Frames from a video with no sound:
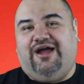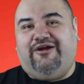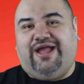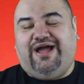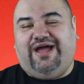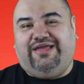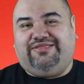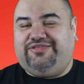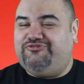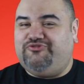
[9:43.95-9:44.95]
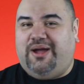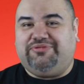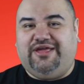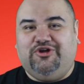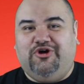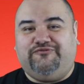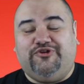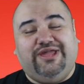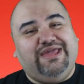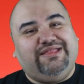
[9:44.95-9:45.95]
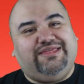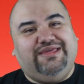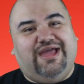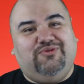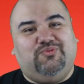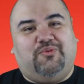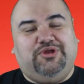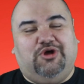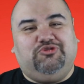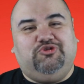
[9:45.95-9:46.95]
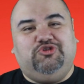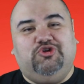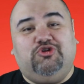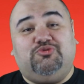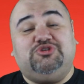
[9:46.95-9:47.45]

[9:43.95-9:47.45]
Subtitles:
All right, guys. This is Rob signing off for ETN, where we don't do news.